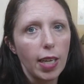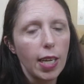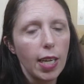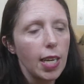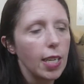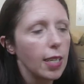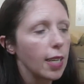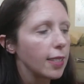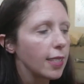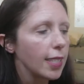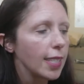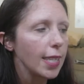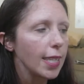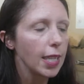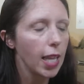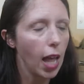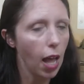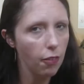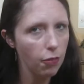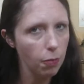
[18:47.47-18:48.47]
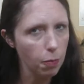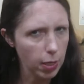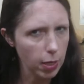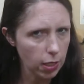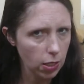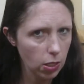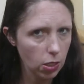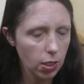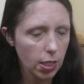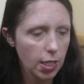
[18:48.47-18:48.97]
He doesn't love
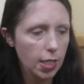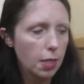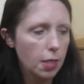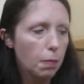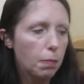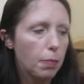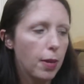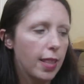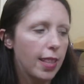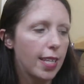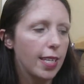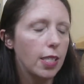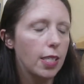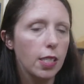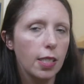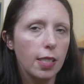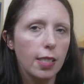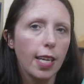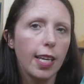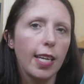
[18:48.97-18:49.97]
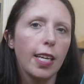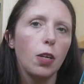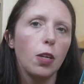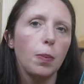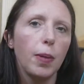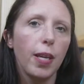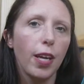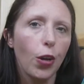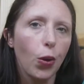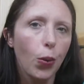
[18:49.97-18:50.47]
mysteries, but this looks like it'll
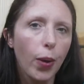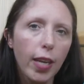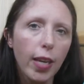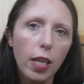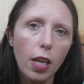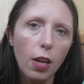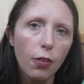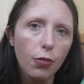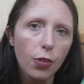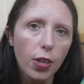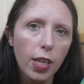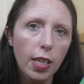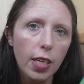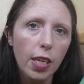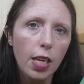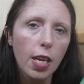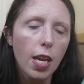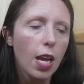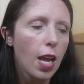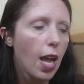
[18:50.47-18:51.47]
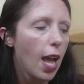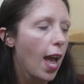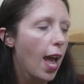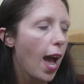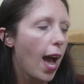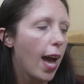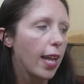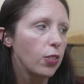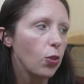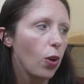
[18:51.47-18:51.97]
be a quick enough read,
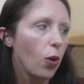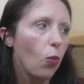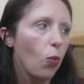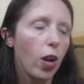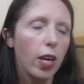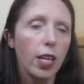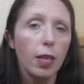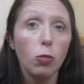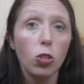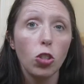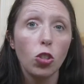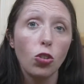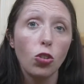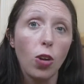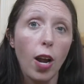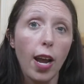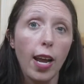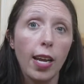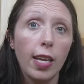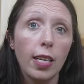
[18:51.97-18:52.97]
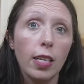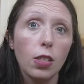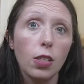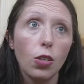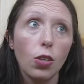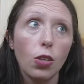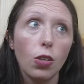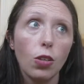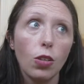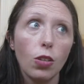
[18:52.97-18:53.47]
and so I wanted him to try it
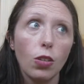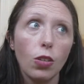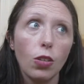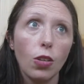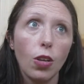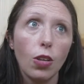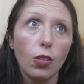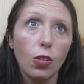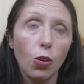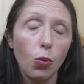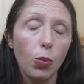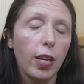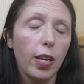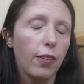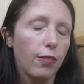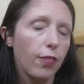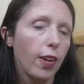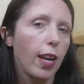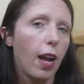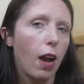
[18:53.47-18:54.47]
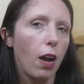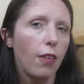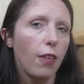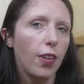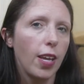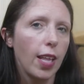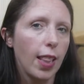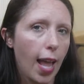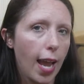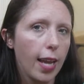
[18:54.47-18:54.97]
so we can find out if
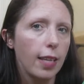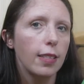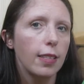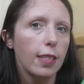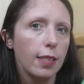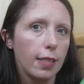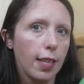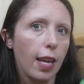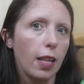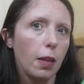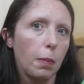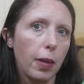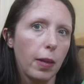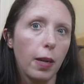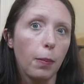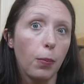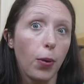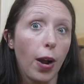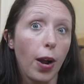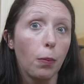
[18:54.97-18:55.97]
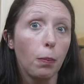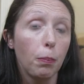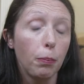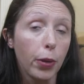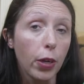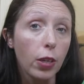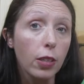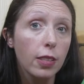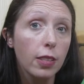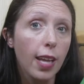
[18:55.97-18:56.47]
he likes Encyclopedia Brown
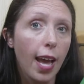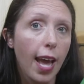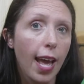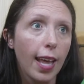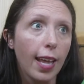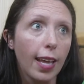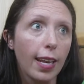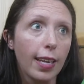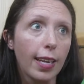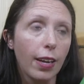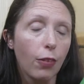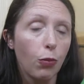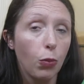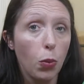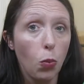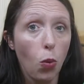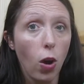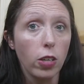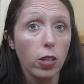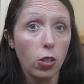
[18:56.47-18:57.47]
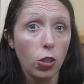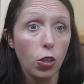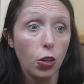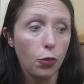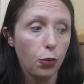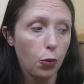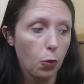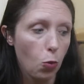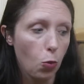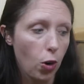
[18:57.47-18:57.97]
books and if we want to look
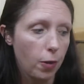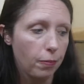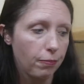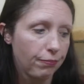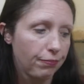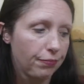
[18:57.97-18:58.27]
for more.